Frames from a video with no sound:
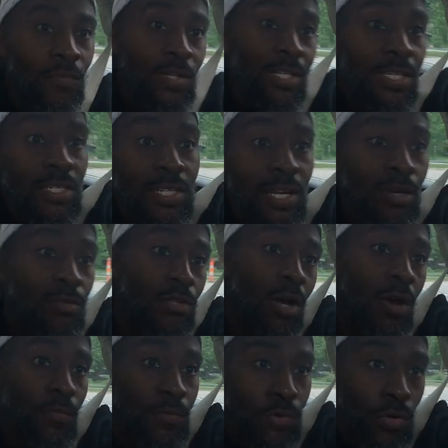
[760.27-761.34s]
for discounts
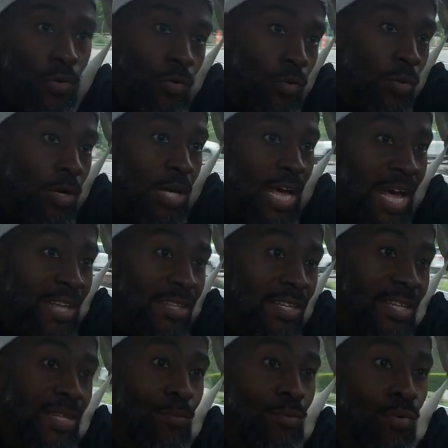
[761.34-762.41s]
off your
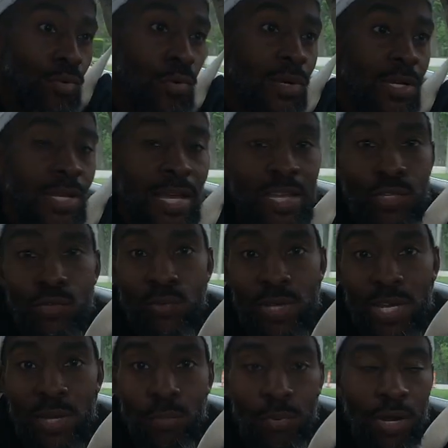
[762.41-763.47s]
athletic brewing and
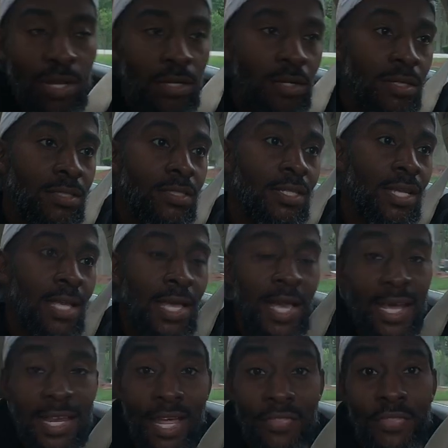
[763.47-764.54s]
UCAN products.
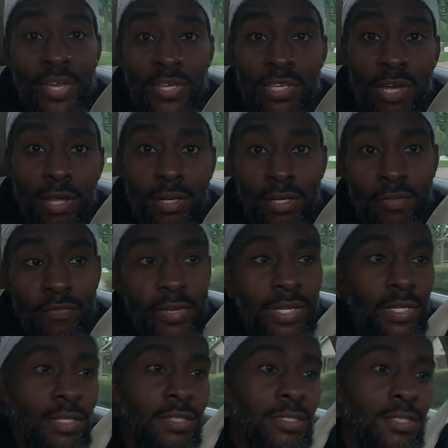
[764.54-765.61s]
And I thank y'all in
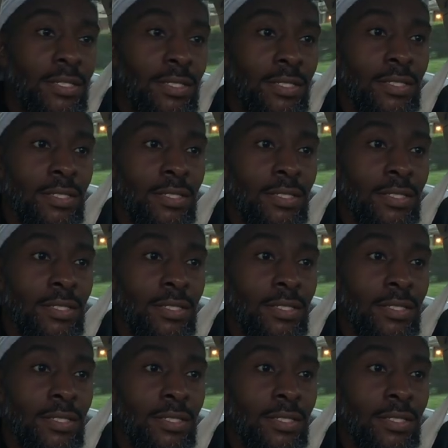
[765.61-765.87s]
advance.